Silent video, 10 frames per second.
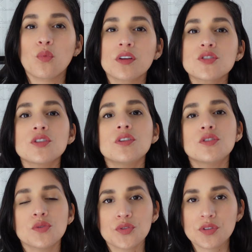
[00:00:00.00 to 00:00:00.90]
Once you
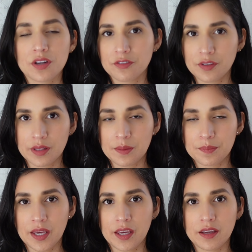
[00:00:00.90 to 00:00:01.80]
do start feeling
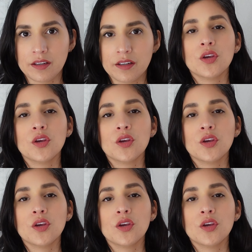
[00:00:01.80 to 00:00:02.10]
pain,